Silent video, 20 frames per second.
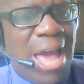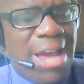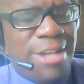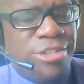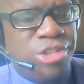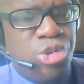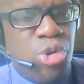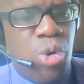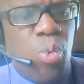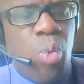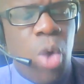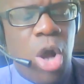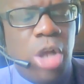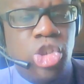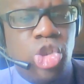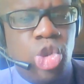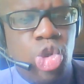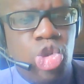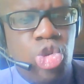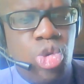like to know,
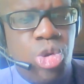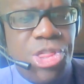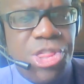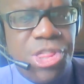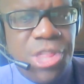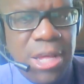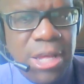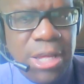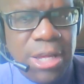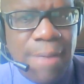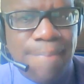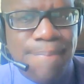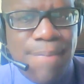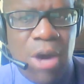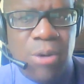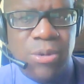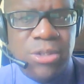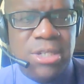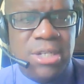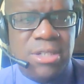what do you think
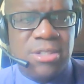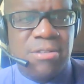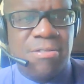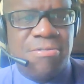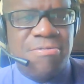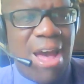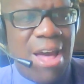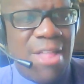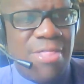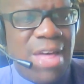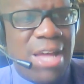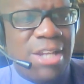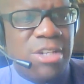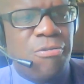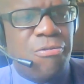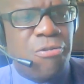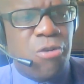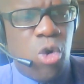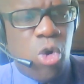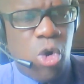about it? The fact that,
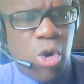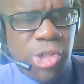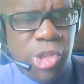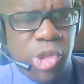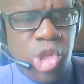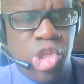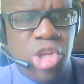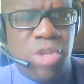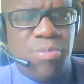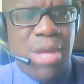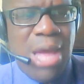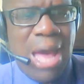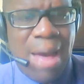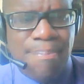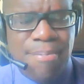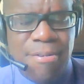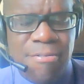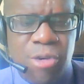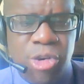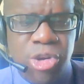of course, you should be
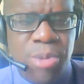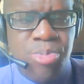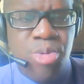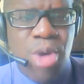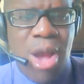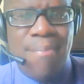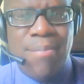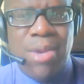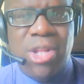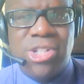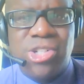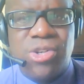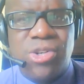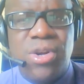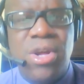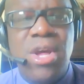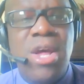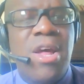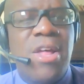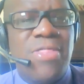happy for your prime
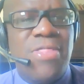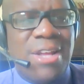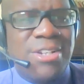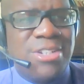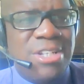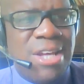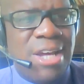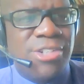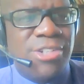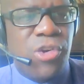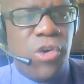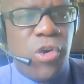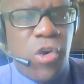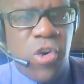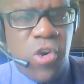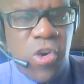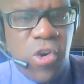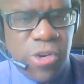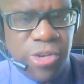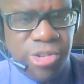minister that he has
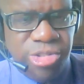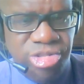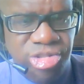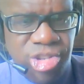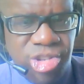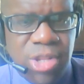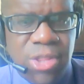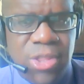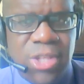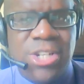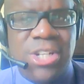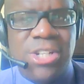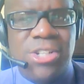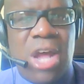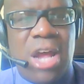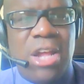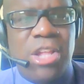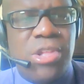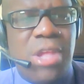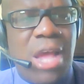earned. This is
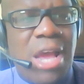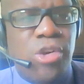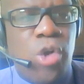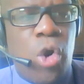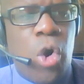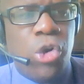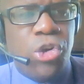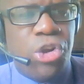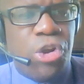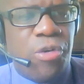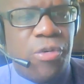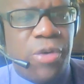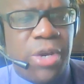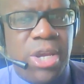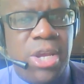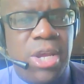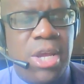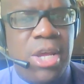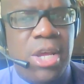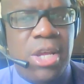not an
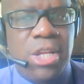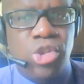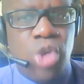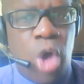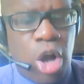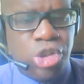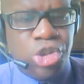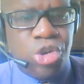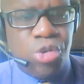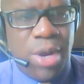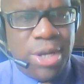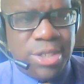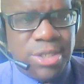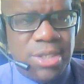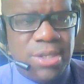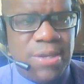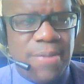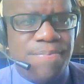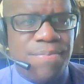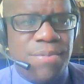honorary
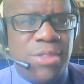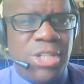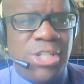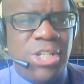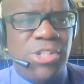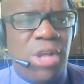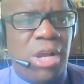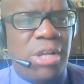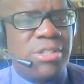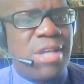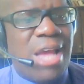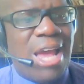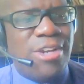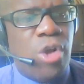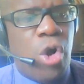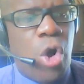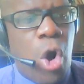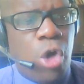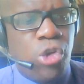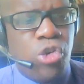doctorate. This is not
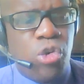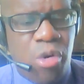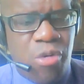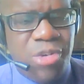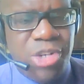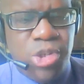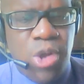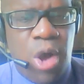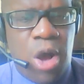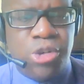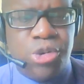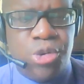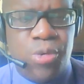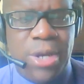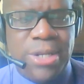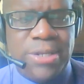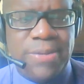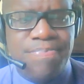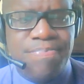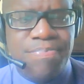an honorary
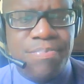doctorate.